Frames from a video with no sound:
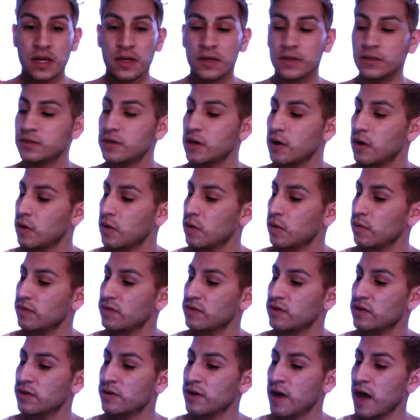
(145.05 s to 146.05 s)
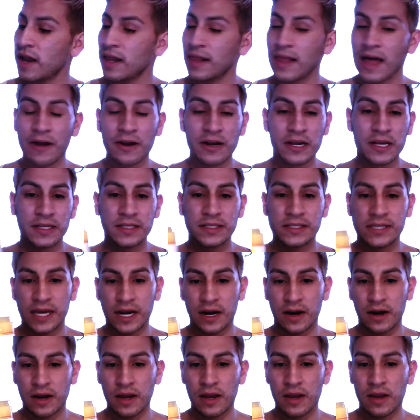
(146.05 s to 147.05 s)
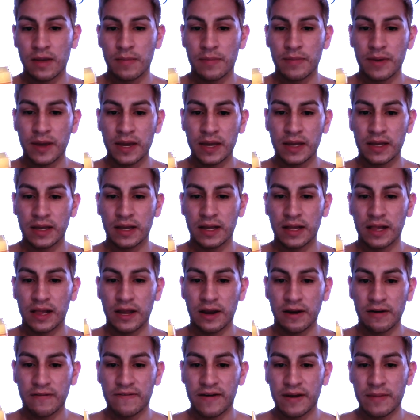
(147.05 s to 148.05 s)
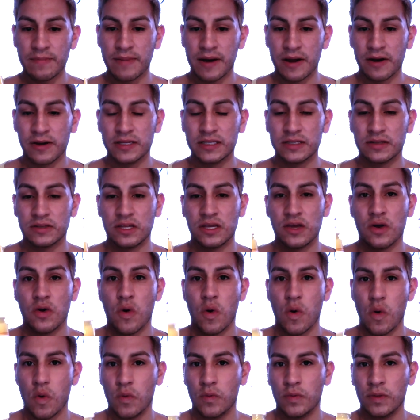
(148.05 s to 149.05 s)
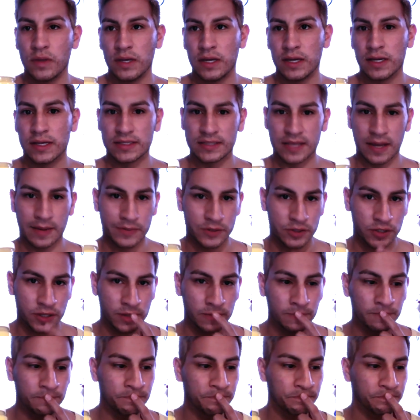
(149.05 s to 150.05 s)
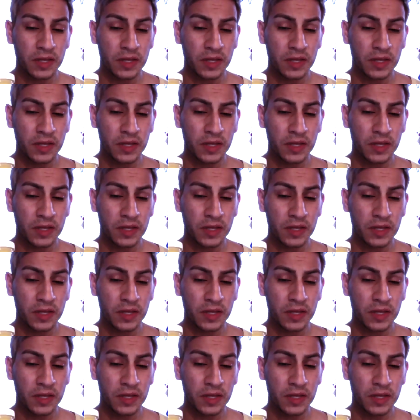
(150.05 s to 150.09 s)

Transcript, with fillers: So you're not allowed any dairy, but clarified butter is the only exception